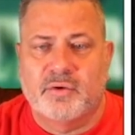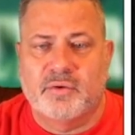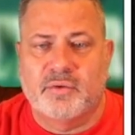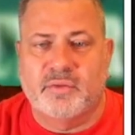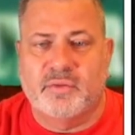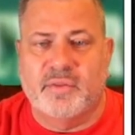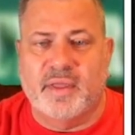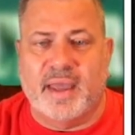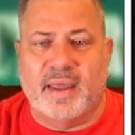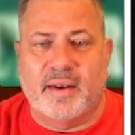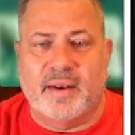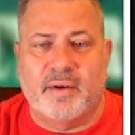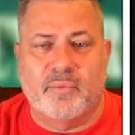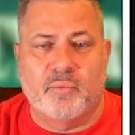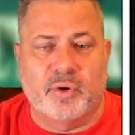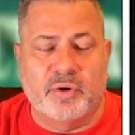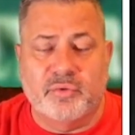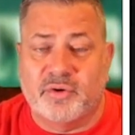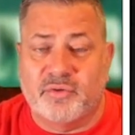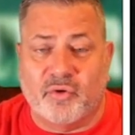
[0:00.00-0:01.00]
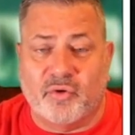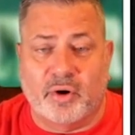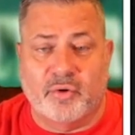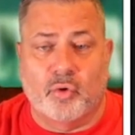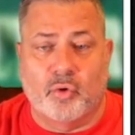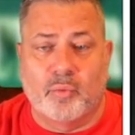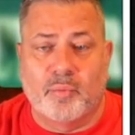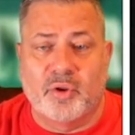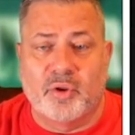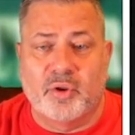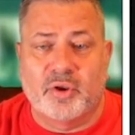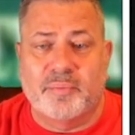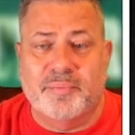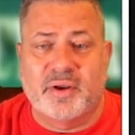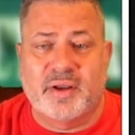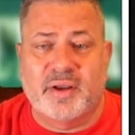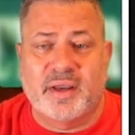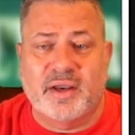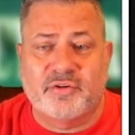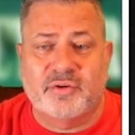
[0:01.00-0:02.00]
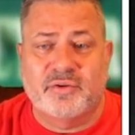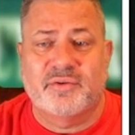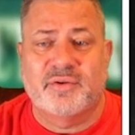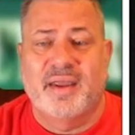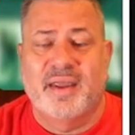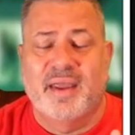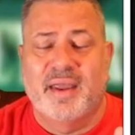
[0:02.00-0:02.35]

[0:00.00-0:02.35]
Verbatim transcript: that we're using for our normal communications